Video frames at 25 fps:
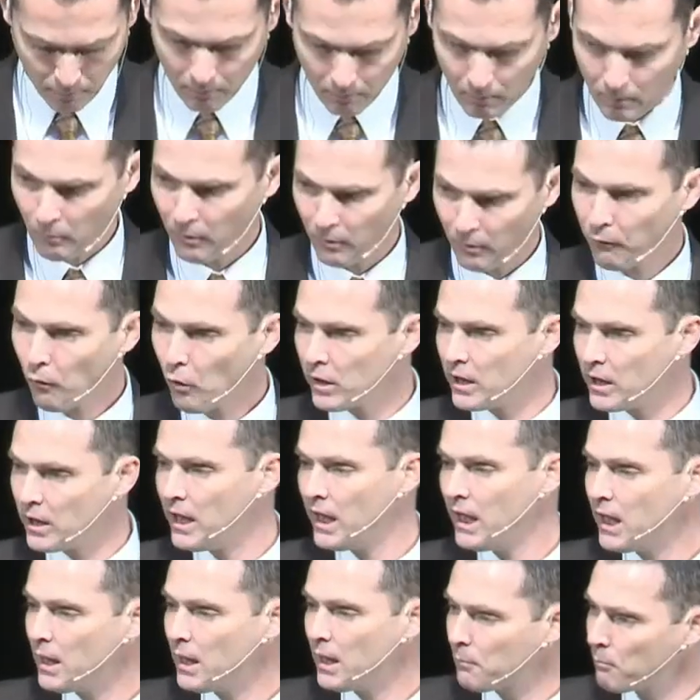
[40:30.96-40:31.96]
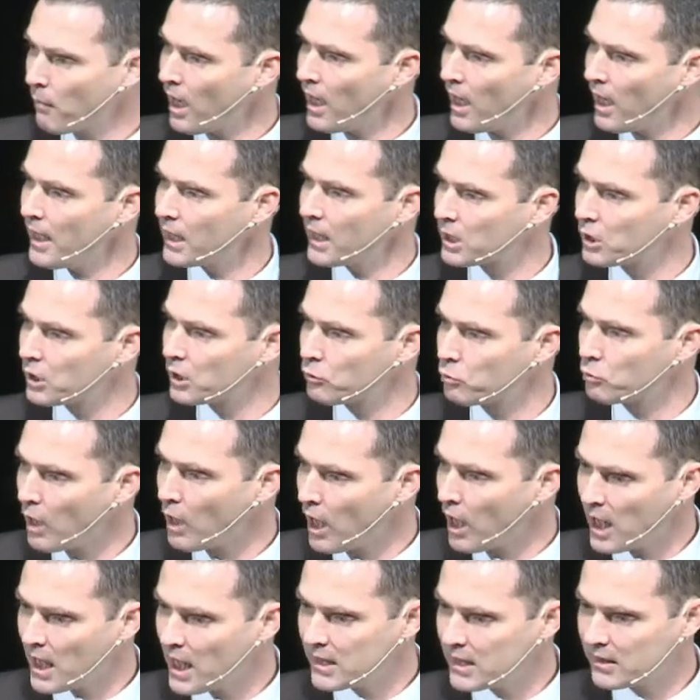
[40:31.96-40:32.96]
Before Nehemiah could
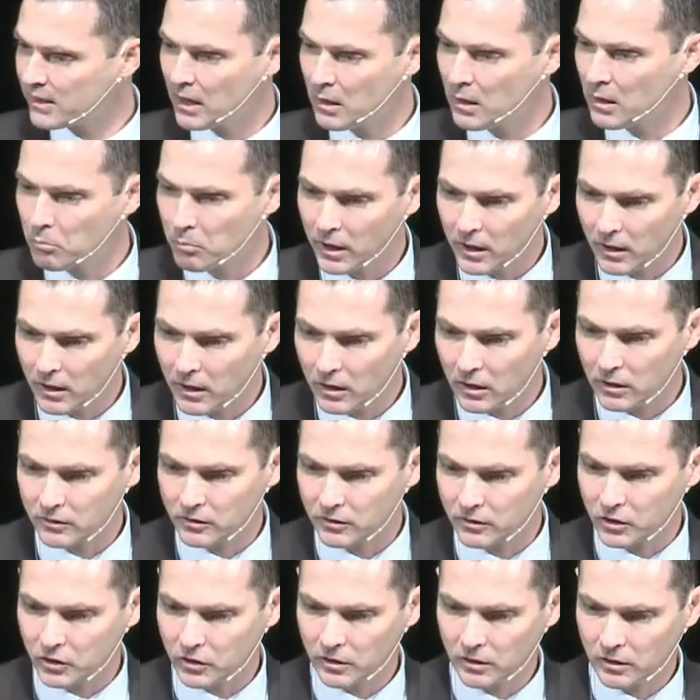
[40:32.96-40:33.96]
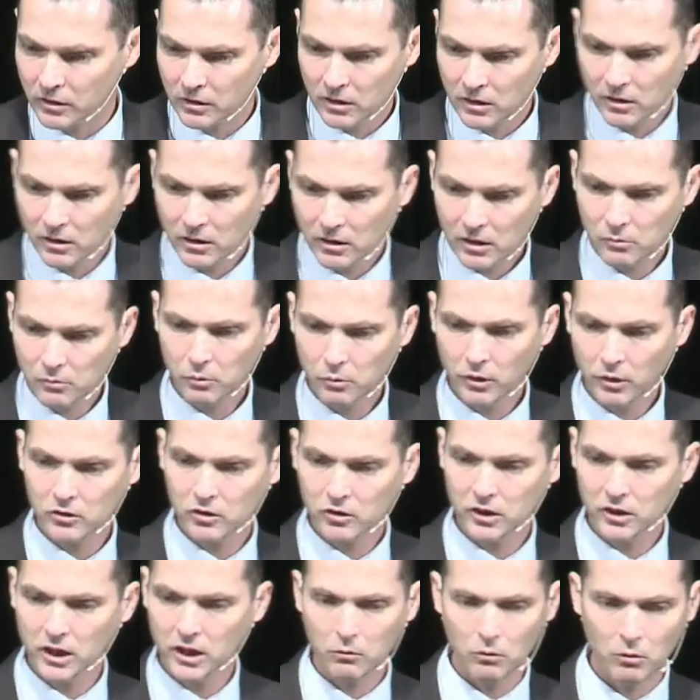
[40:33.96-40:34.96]
rise and build, as Brother
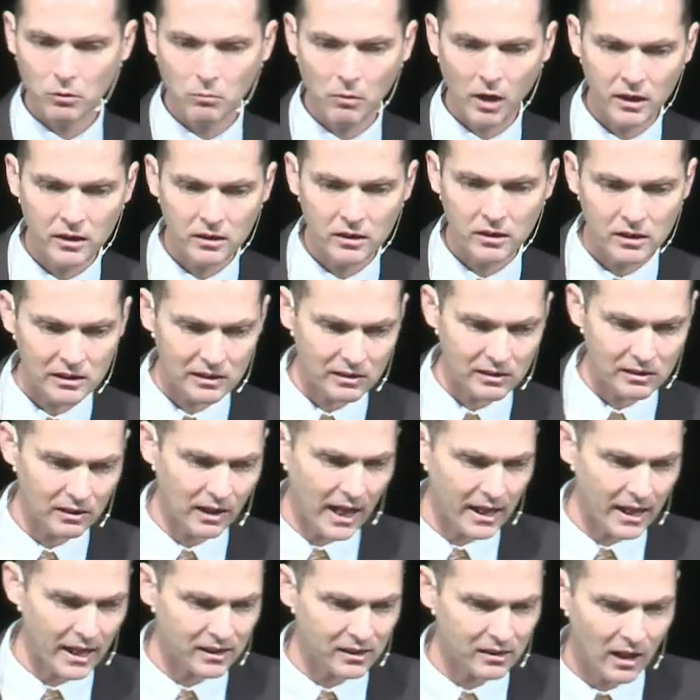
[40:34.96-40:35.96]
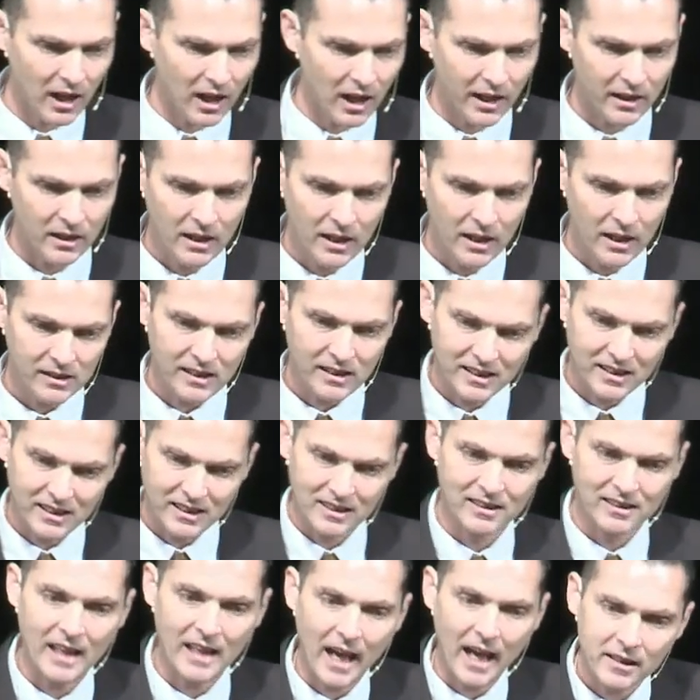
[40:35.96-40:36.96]
Skeet reminded us last night, says he
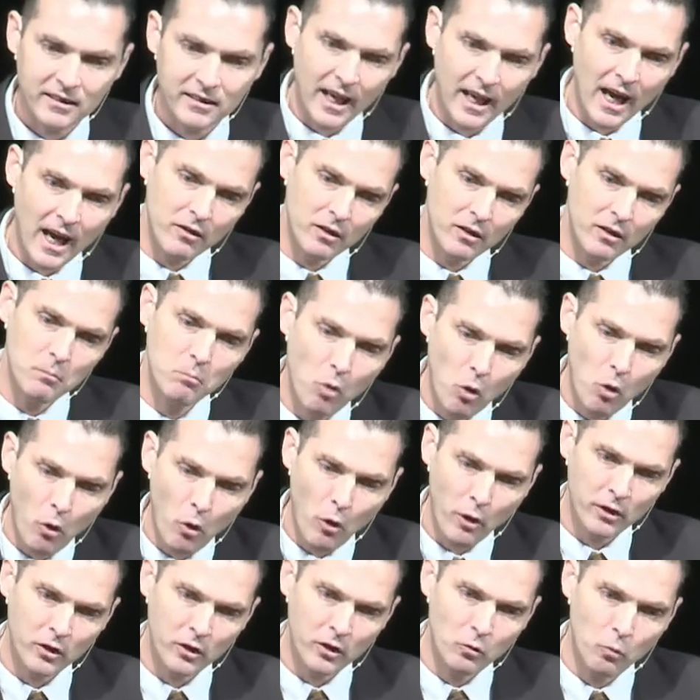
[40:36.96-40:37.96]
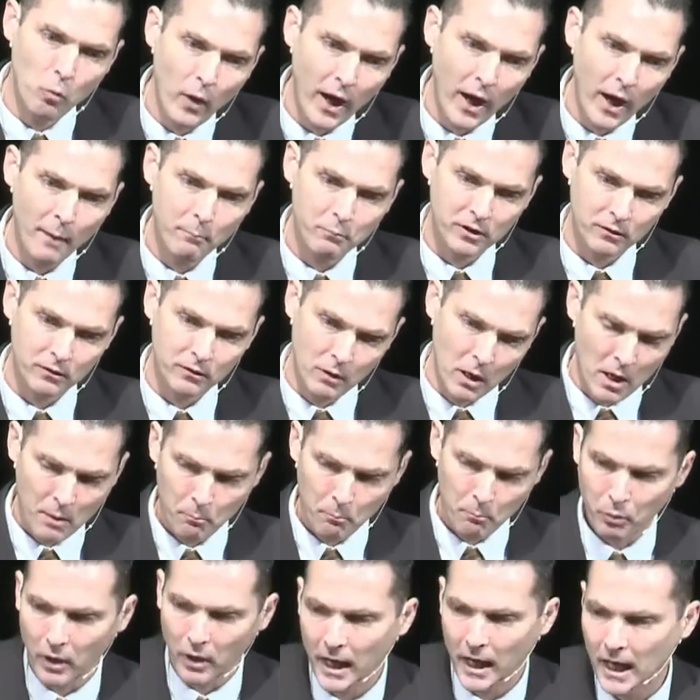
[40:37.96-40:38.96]
sat down and mourned and wept and
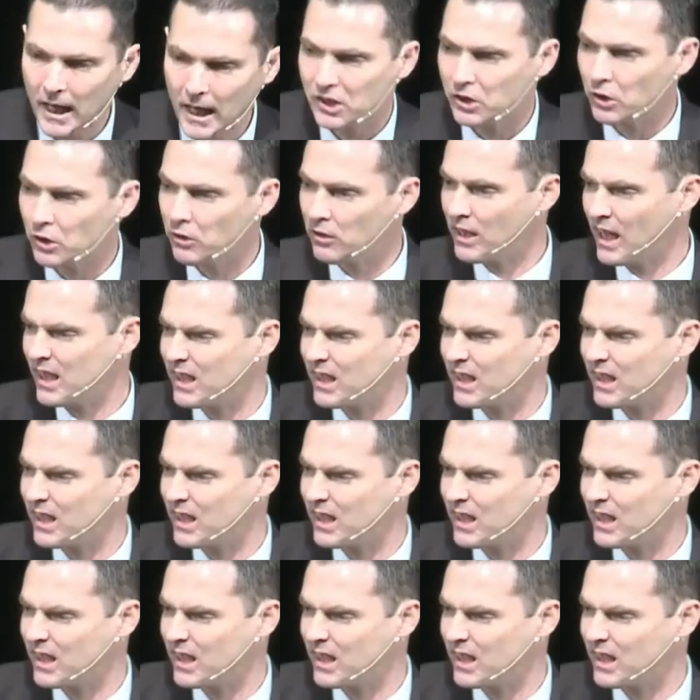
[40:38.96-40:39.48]
prayed certain days